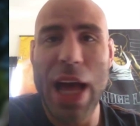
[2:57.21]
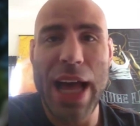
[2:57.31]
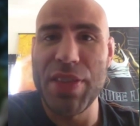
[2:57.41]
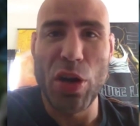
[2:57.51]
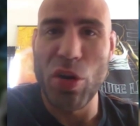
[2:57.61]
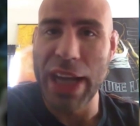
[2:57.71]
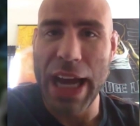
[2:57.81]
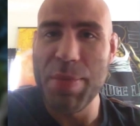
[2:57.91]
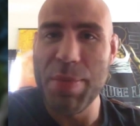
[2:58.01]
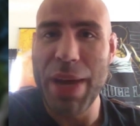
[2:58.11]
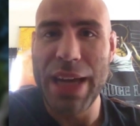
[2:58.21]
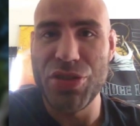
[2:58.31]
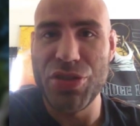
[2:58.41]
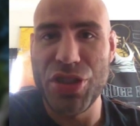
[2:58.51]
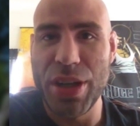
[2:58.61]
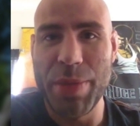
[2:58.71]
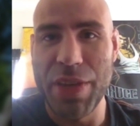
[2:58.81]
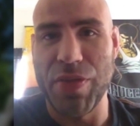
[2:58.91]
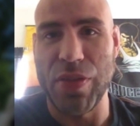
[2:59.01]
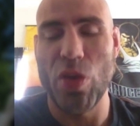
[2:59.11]
had the only MMA gym
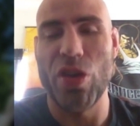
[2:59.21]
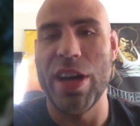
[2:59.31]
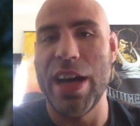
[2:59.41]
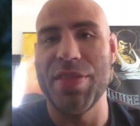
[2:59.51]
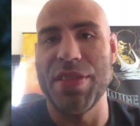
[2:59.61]
in Florida